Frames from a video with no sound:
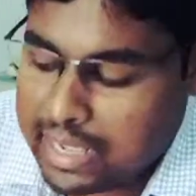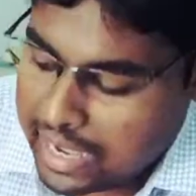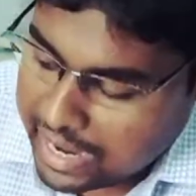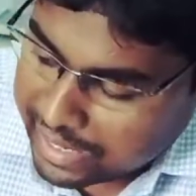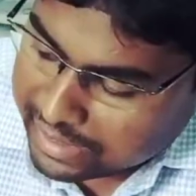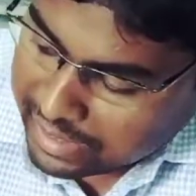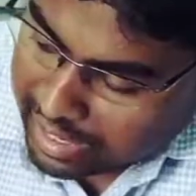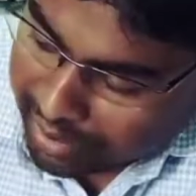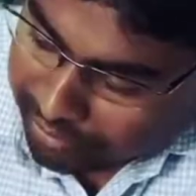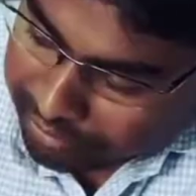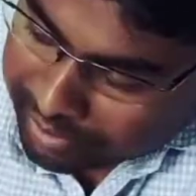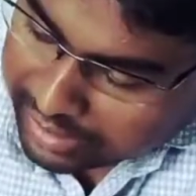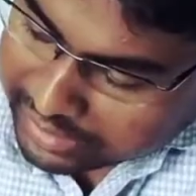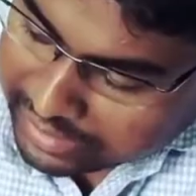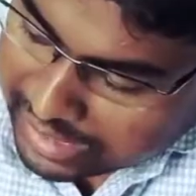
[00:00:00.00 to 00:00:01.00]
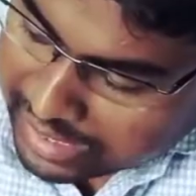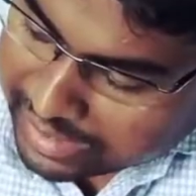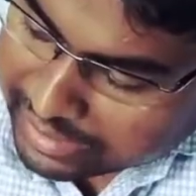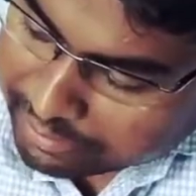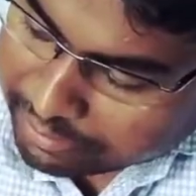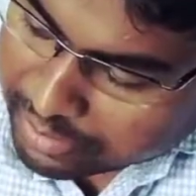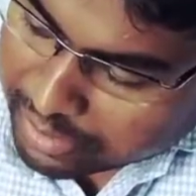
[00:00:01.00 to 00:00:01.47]
And after
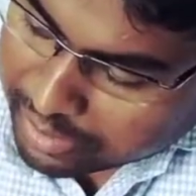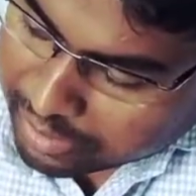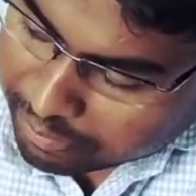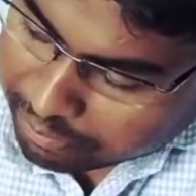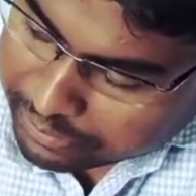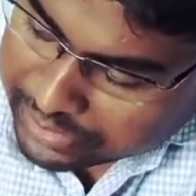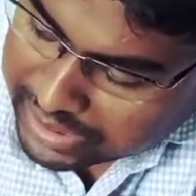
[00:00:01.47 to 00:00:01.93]
that,